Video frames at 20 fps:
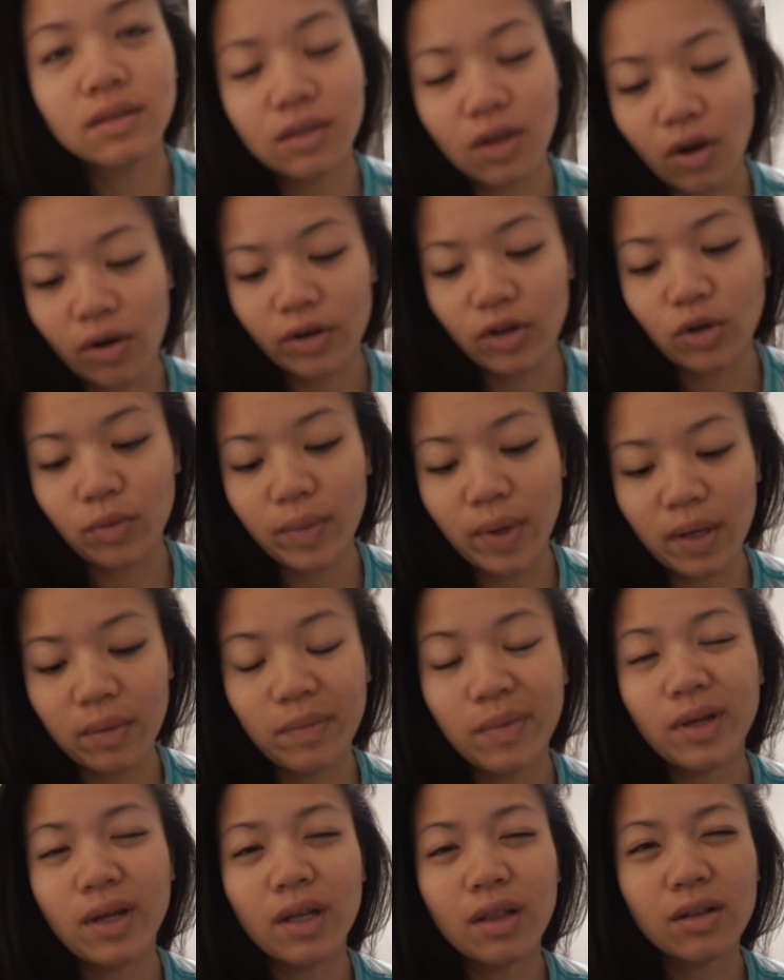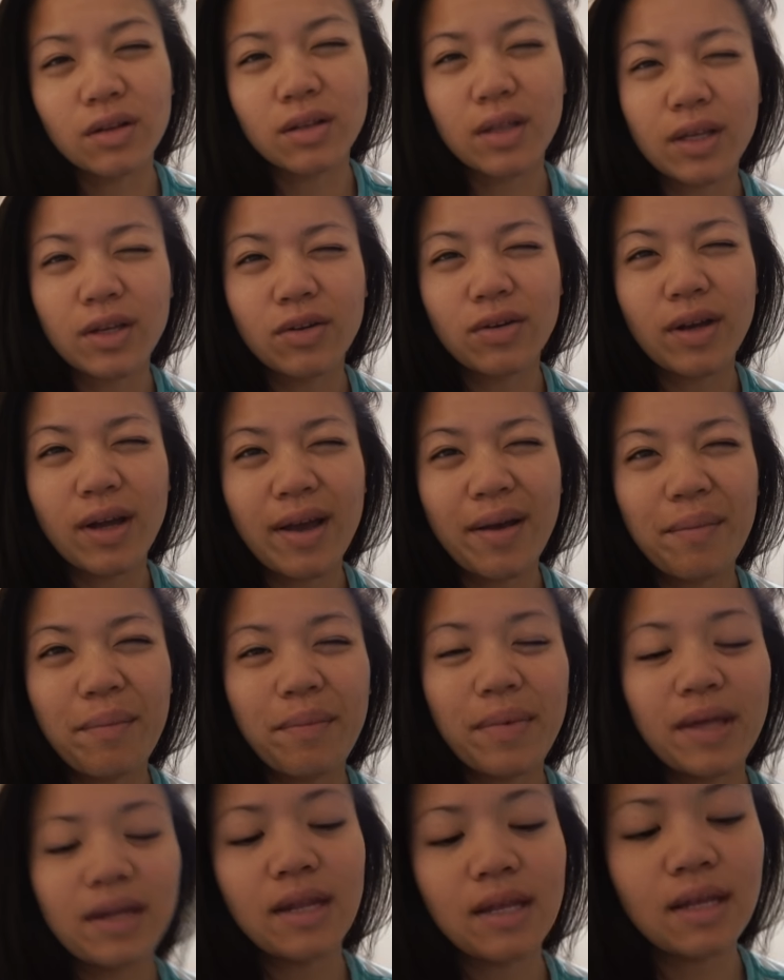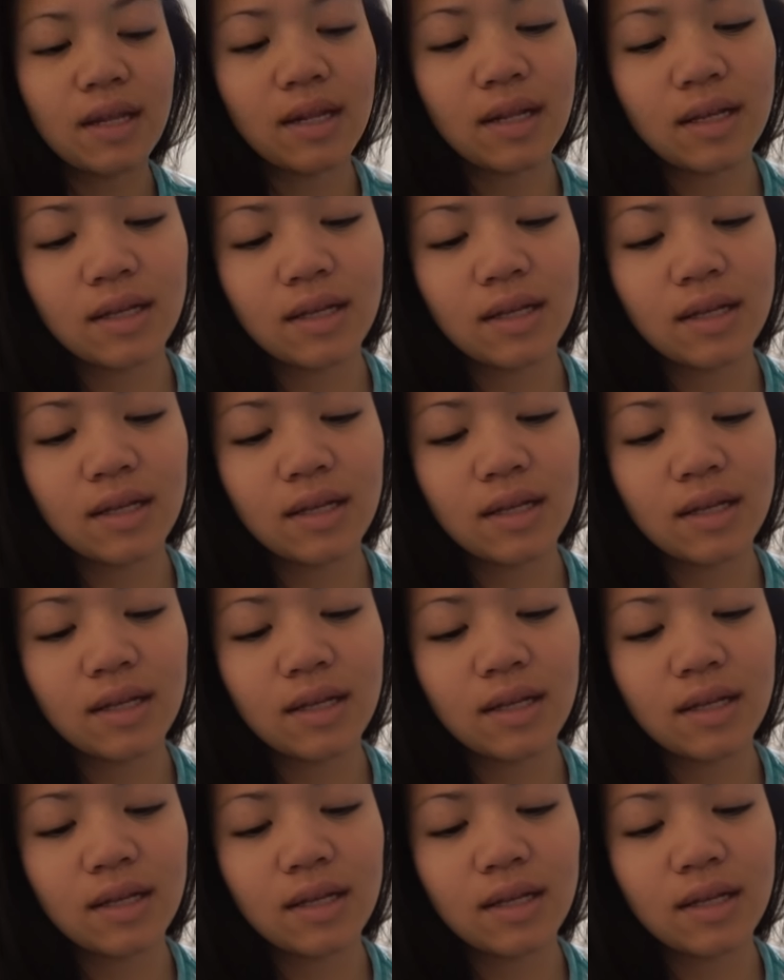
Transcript: Sorry, don't mind me, I look like crap, but it